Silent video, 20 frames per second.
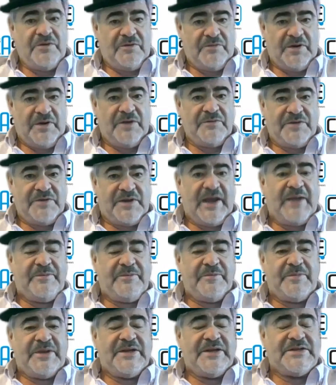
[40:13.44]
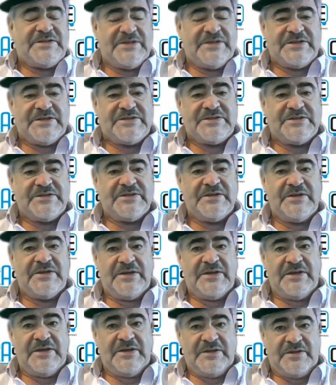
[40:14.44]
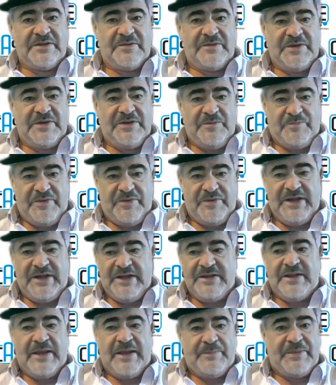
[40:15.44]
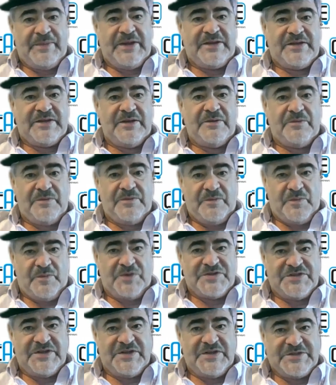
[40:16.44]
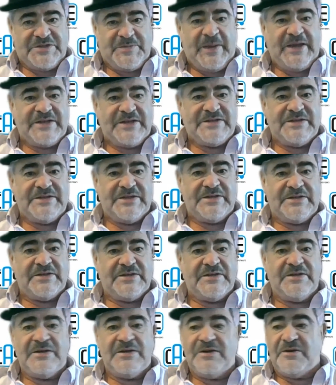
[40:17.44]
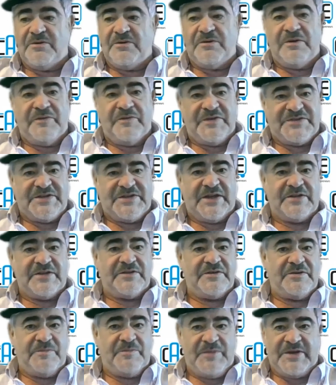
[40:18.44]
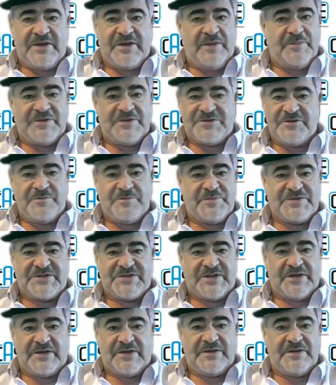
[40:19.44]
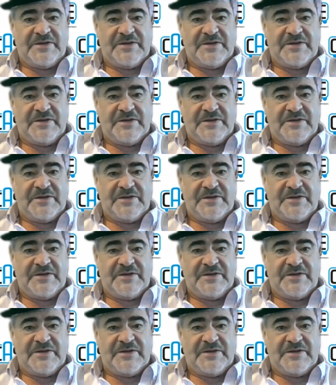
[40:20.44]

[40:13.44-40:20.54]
own capabilities, that when you bring in that big deal that wasn't expected, all of a sudden you become a superstar.